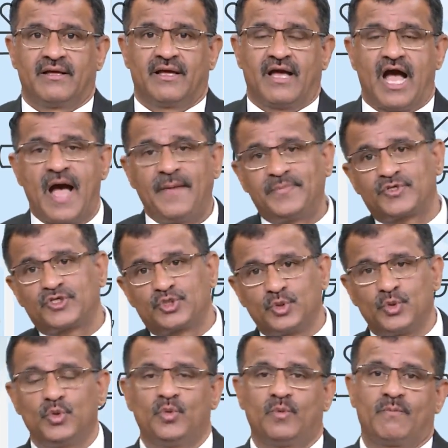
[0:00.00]
up
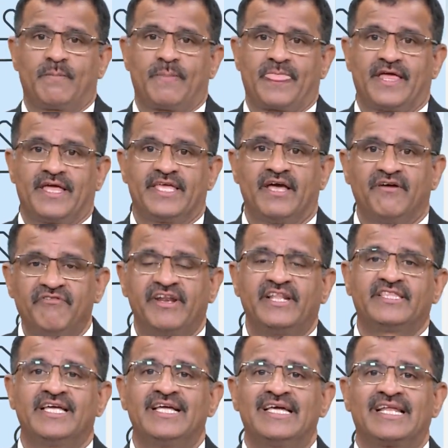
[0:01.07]
to
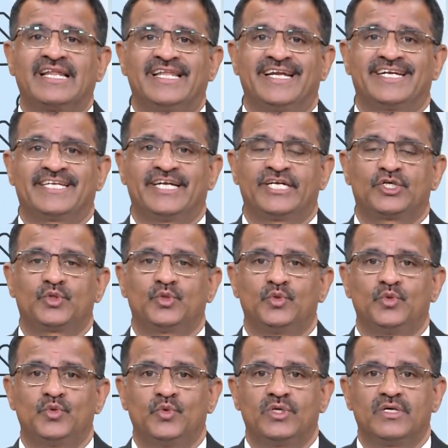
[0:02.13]
everything related
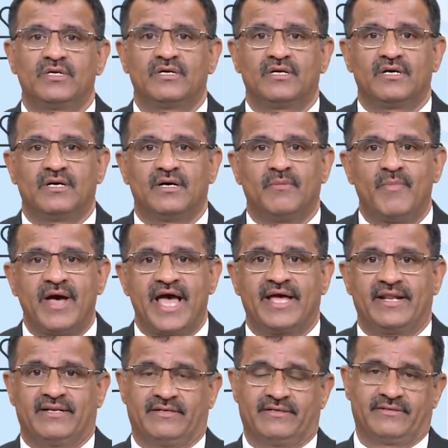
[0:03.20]
to a
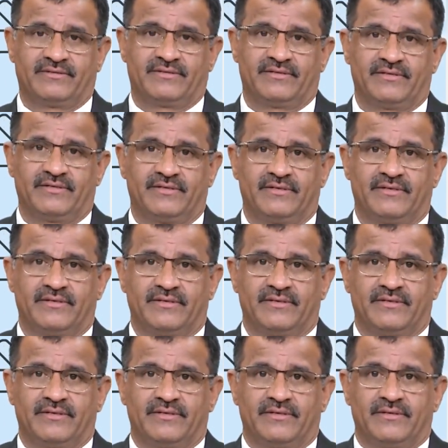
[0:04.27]
man.
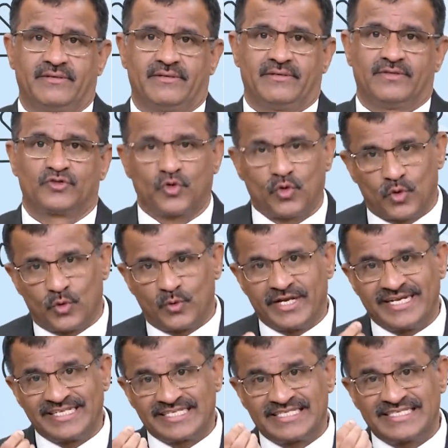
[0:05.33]
So it
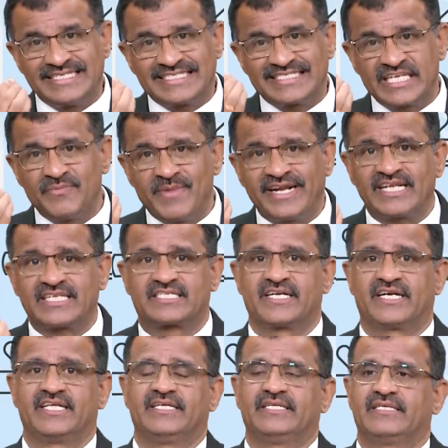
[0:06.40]
is a systematic
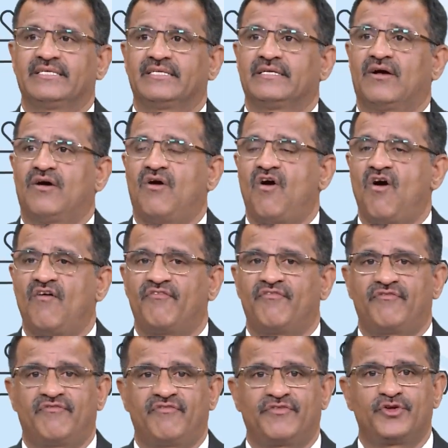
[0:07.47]
study
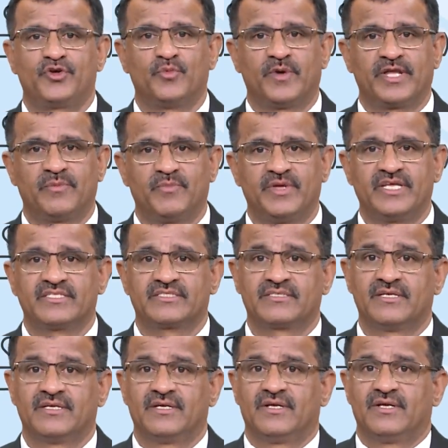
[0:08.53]
of human beings
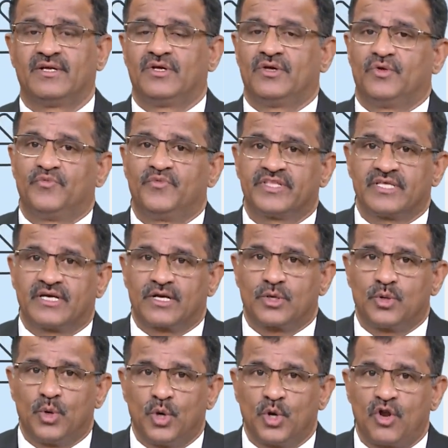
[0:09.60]
with the
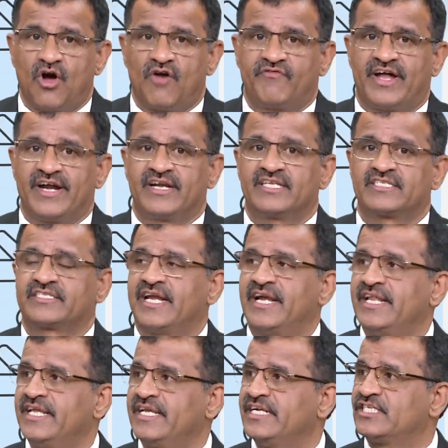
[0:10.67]
goal of
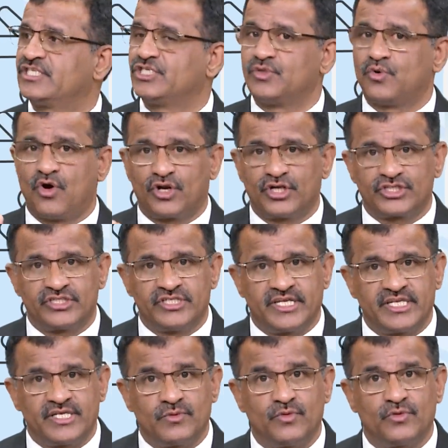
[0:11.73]
understanding its
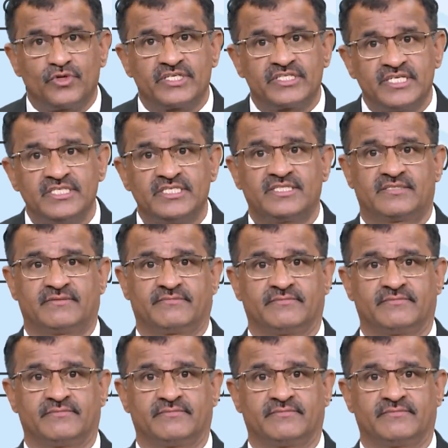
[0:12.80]
evolutionary origins,